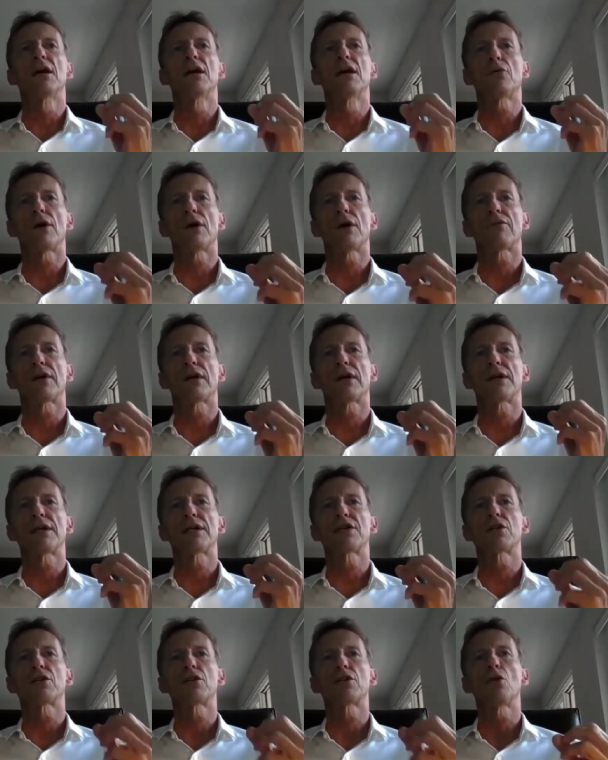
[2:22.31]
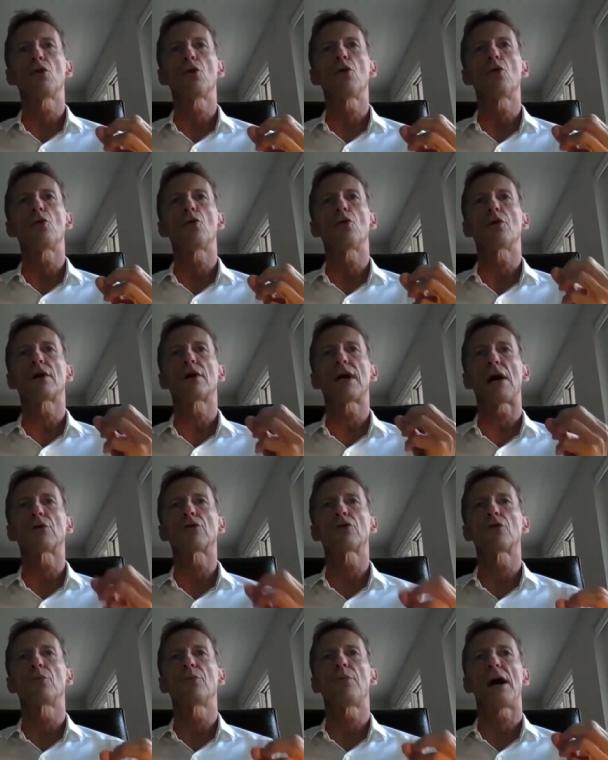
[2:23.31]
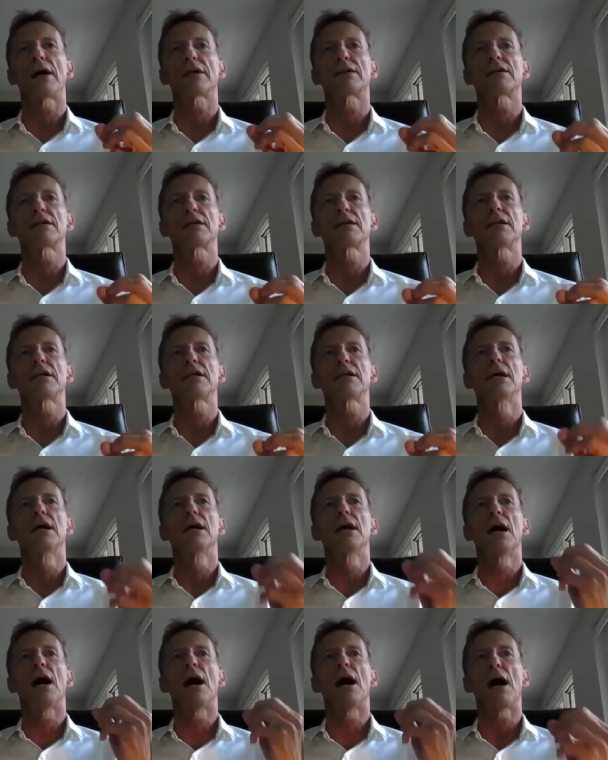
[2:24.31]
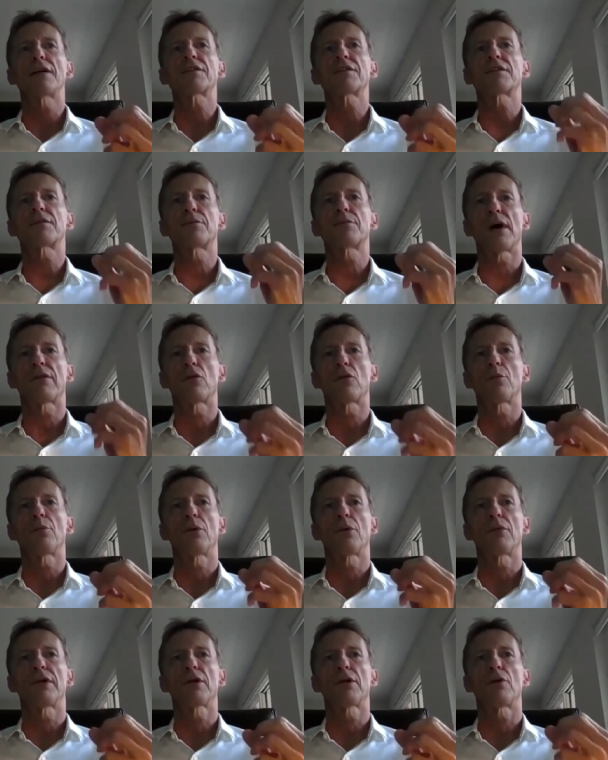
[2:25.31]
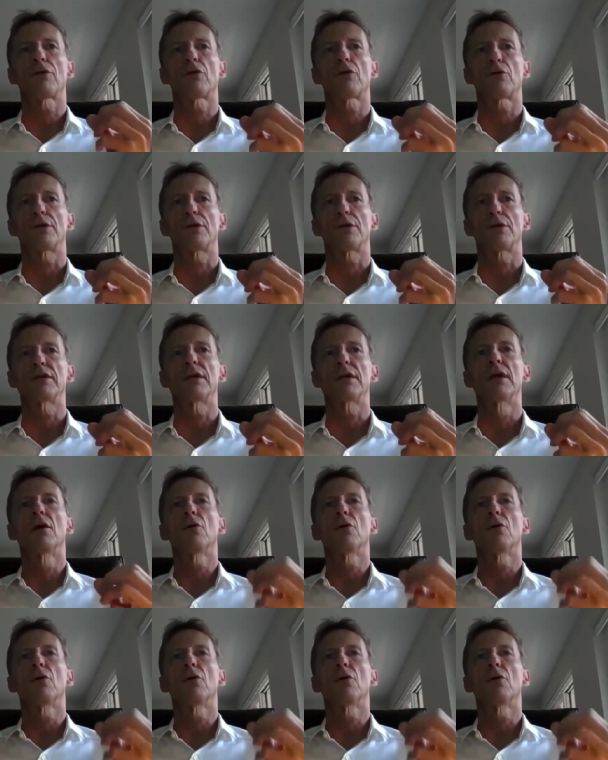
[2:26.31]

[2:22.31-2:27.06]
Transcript: where there is no counterparty asked by the public authority.